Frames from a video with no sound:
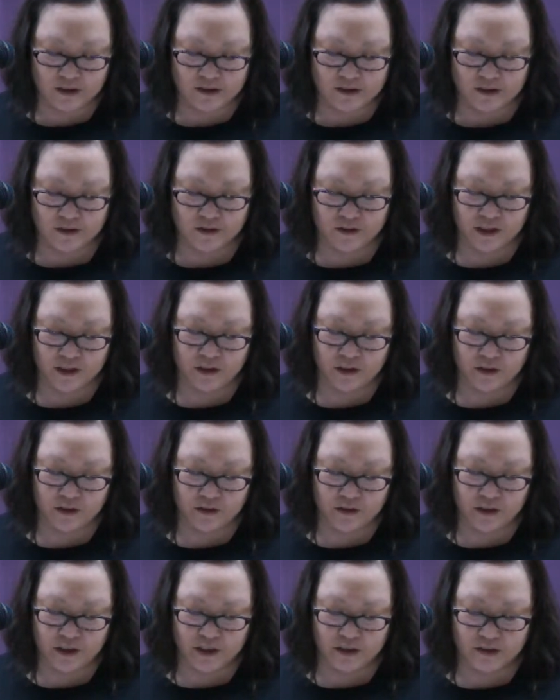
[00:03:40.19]
so I
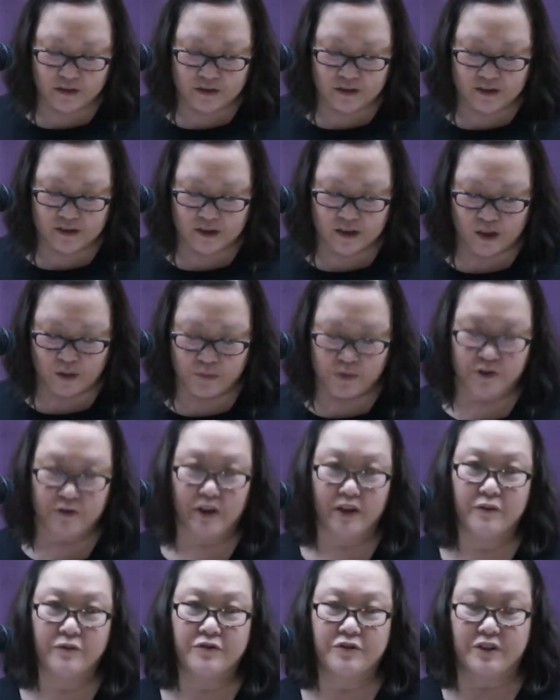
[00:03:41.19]
agreed to
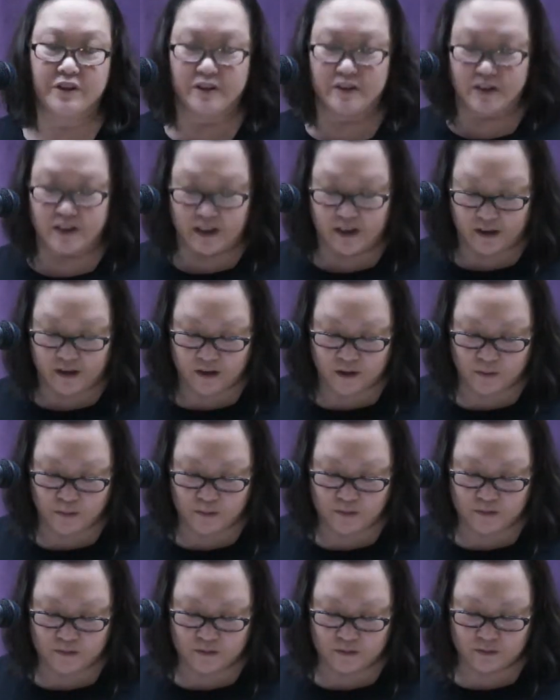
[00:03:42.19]
separate for the day.
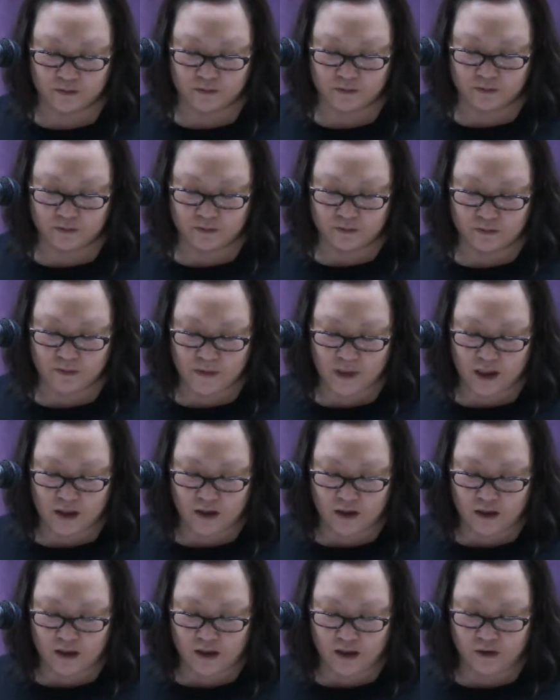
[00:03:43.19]

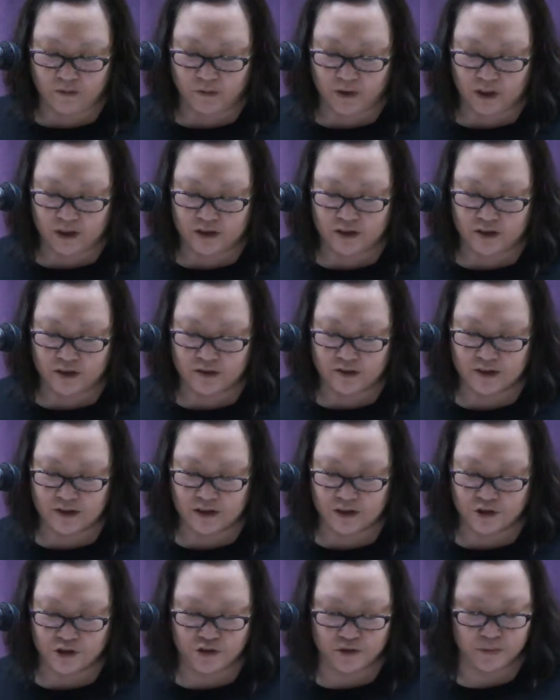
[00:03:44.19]
I walked to
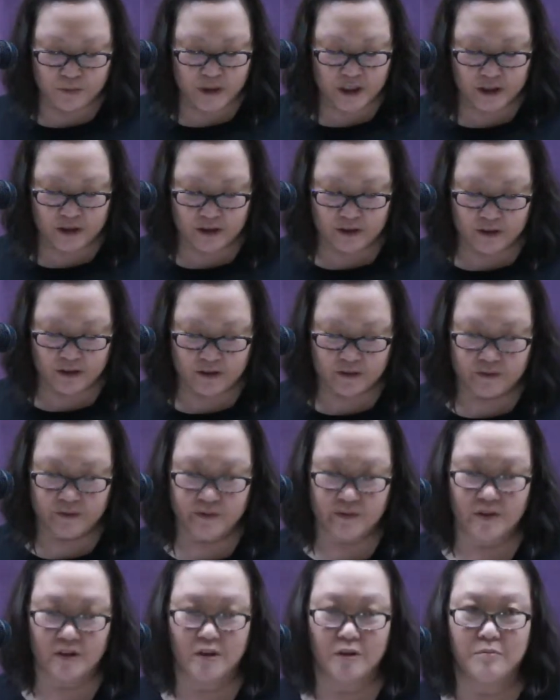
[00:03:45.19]
Central Park
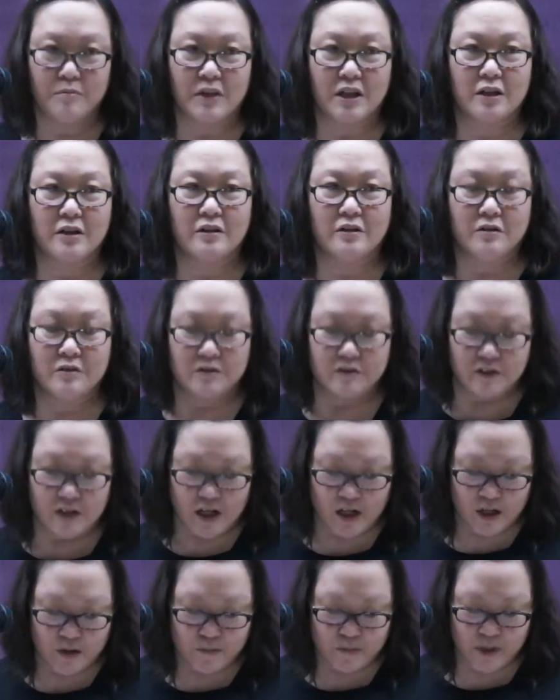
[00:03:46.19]
in my new
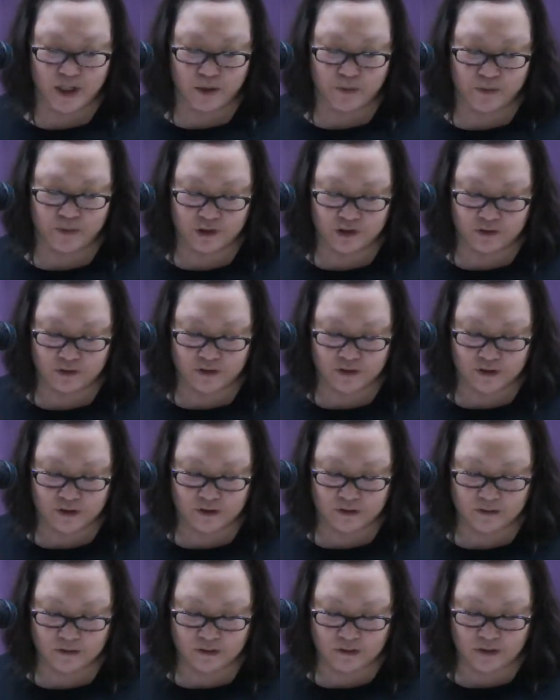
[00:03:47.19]
combat boots,
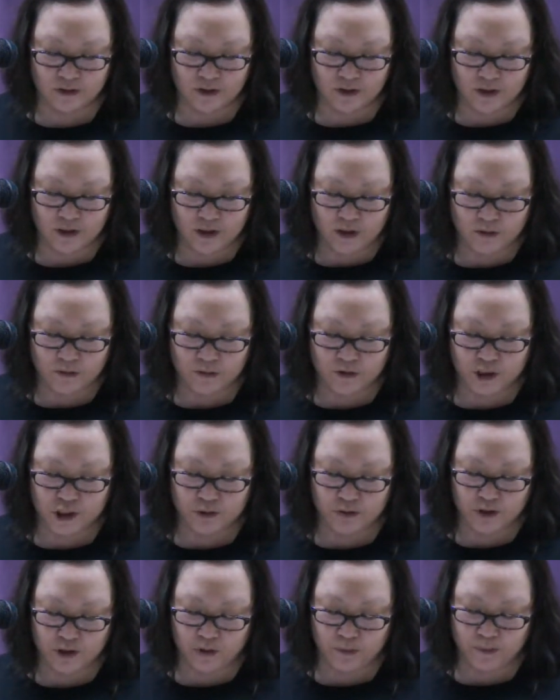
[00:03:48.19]

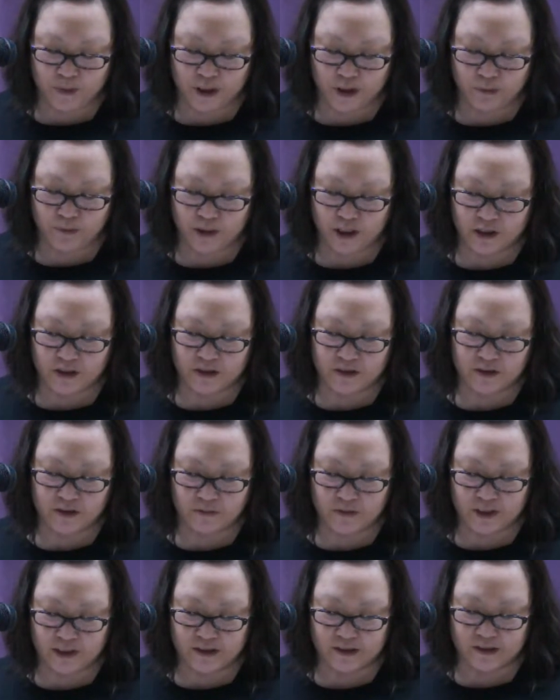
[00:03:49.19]
which were a big part of the
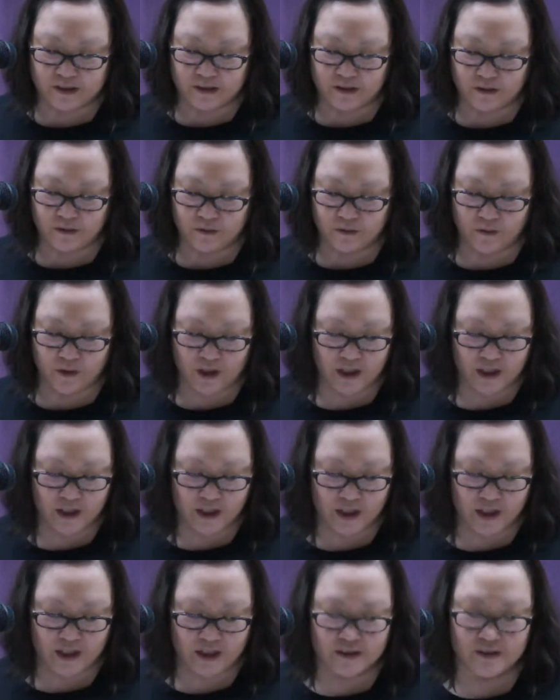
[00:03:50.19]
reason why
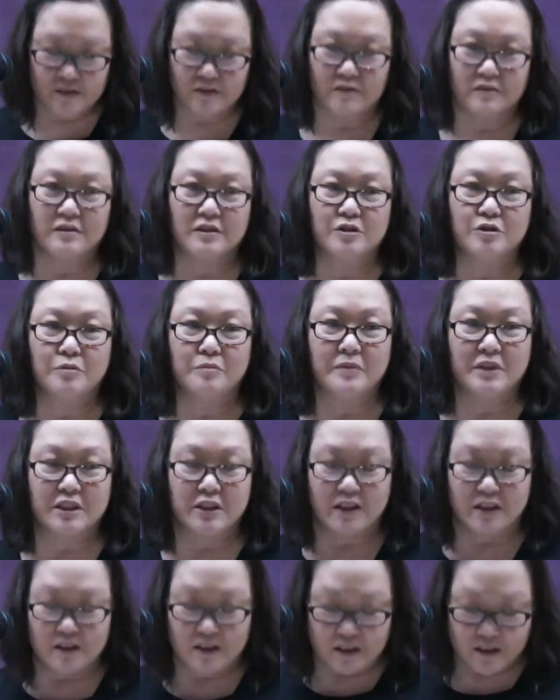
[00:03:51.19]
I had so little
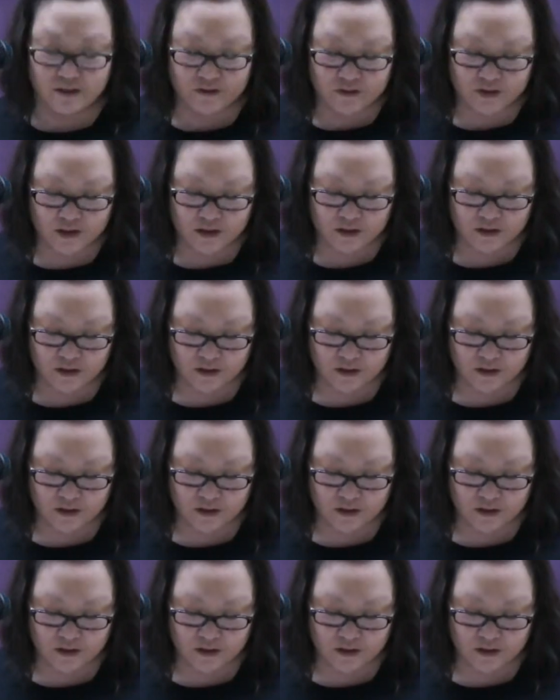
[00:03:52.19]
money left.